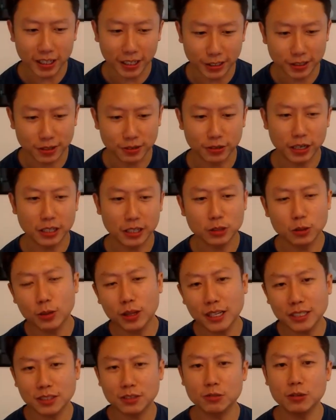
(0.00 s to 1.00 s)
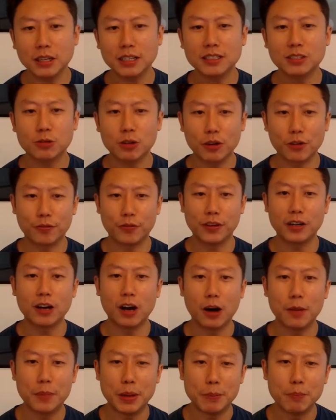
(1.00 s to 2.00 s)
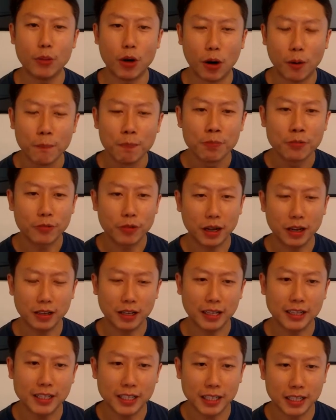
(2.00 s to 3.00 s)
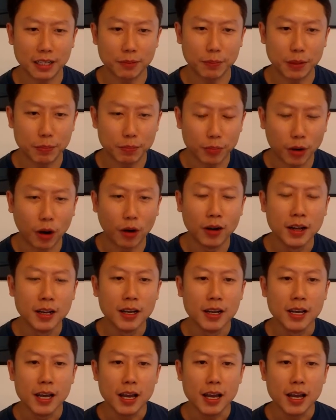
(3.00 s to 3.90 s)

this. Okay, so let's try to figure out a bit more, right, and dig a bit more.